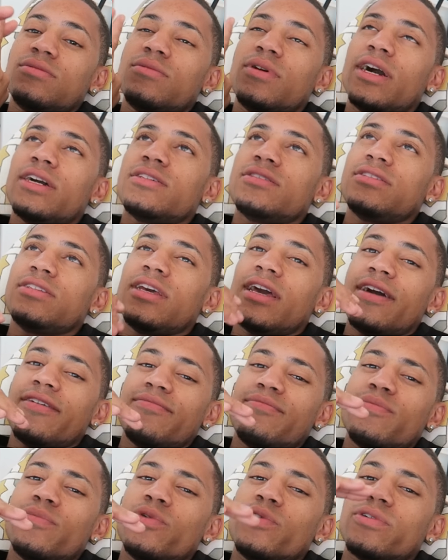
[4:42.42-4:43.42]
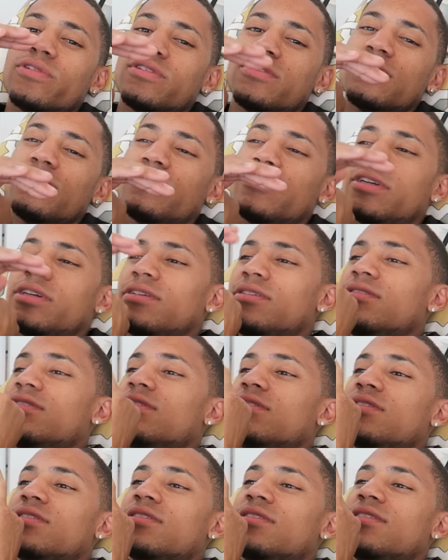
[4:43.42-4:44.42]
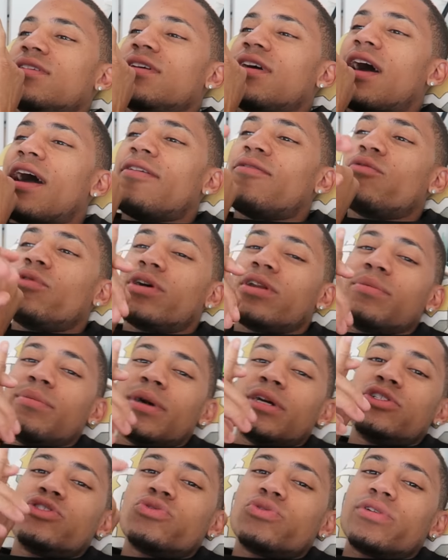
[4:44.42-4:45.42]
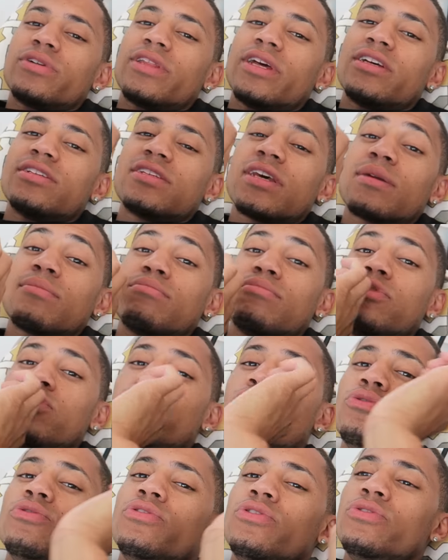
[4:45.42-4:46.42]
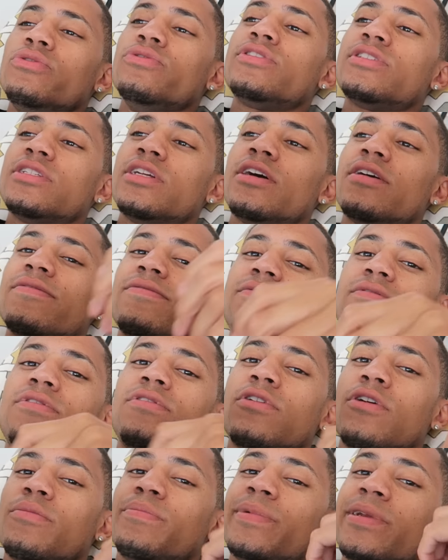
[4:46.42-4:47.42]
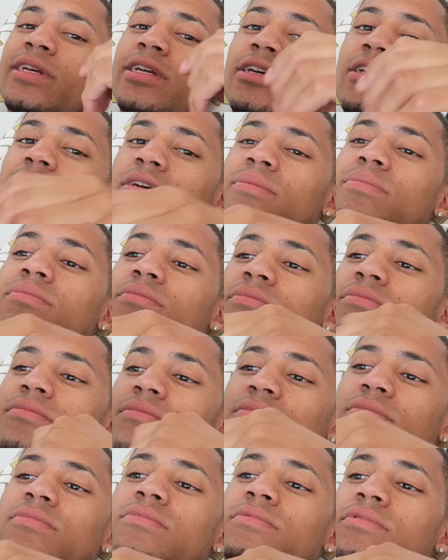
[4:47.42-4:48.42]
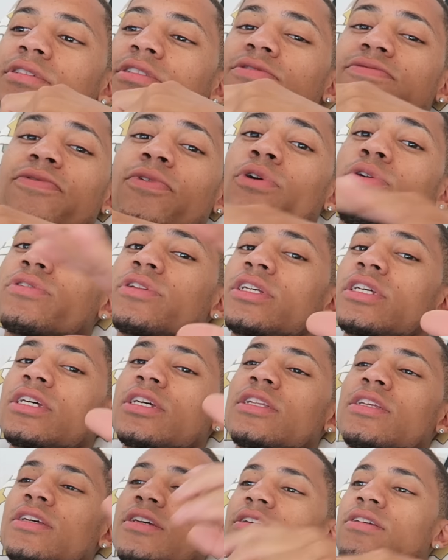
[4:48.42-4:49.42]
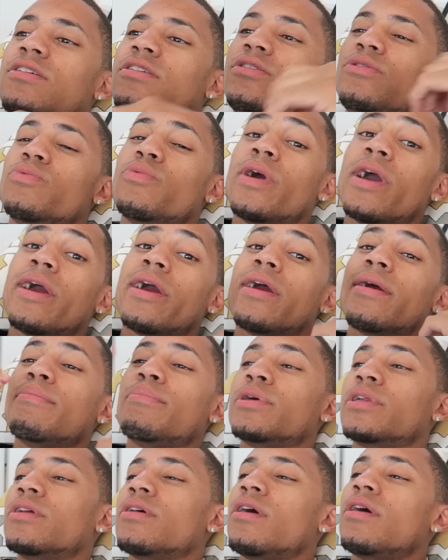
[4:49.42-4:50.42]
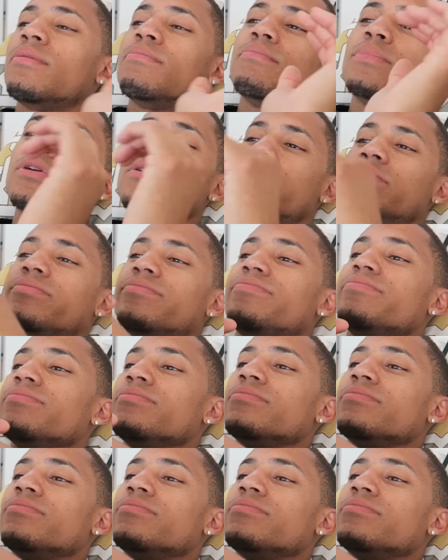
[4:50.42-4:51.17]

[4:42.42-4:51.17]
Well, actually, I have more than 3. I have one in my drawer that is like new stuff. You open it up. It's folded. You wear it. Put it on. Boom.